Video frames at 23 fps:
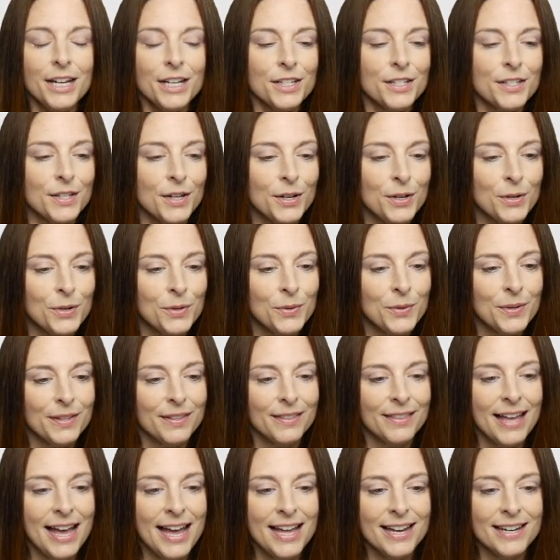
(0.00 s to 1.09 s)
So
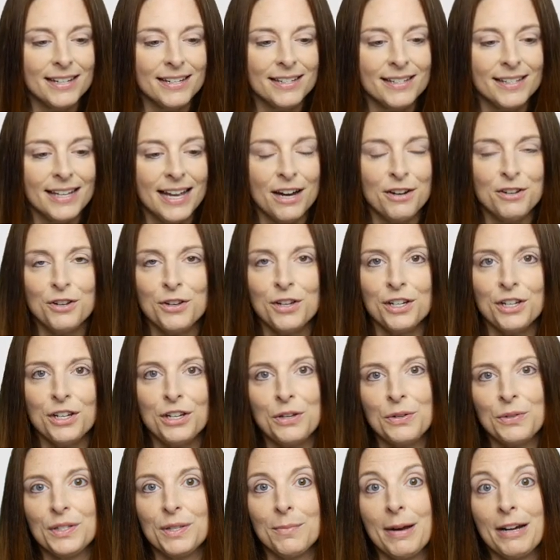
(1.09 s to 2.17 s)
that is how you can
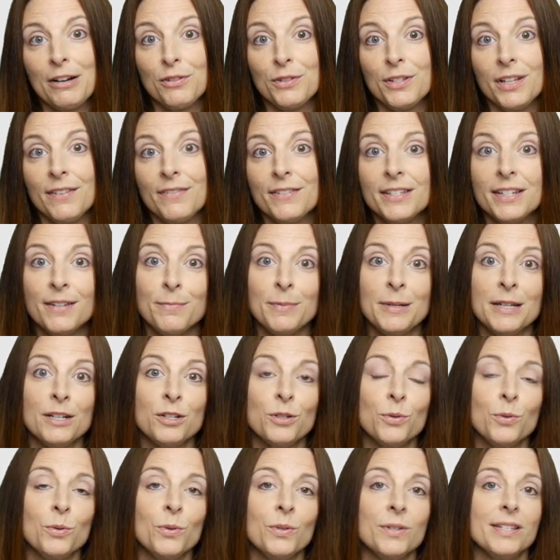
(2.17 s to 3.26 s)
use the Microsoft snipping
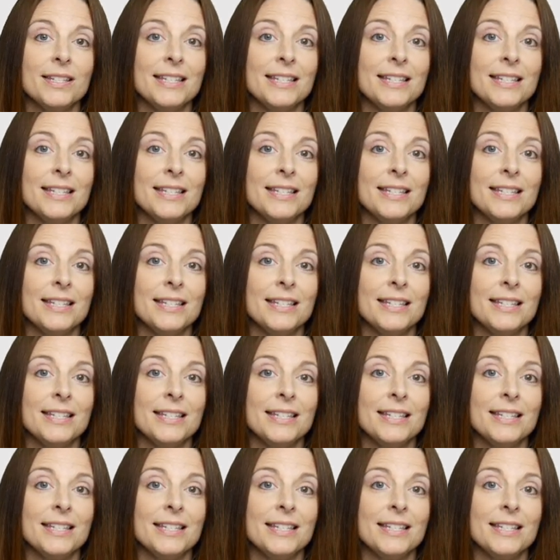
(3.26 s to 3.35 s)
tool,